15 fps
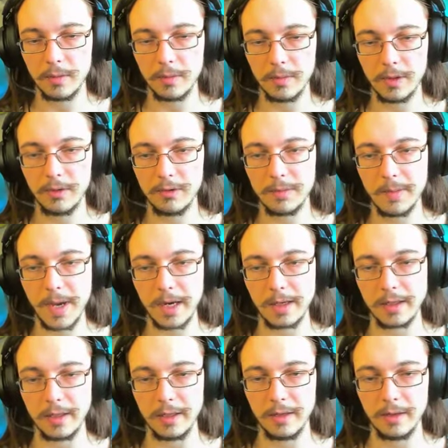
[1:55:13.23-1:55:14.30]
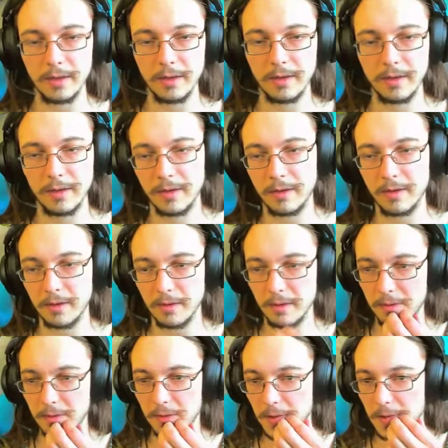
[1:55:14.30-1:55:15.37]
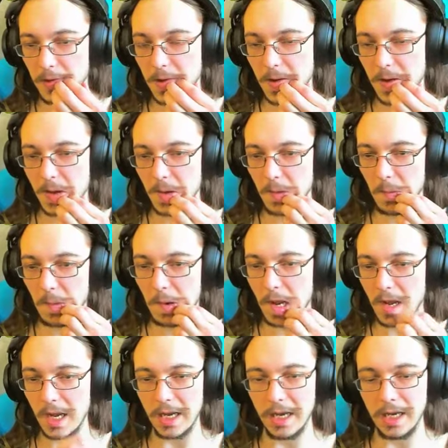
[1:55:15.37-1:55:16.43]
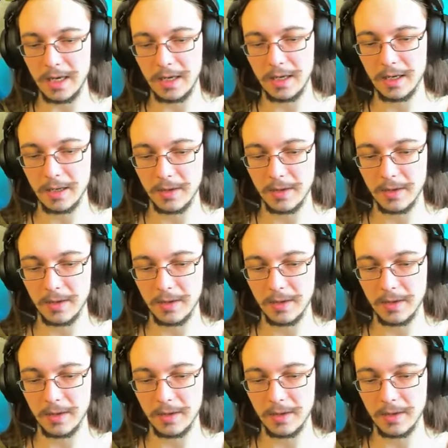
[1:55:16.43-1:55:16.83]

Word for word: But you smacked it. Yes. Why?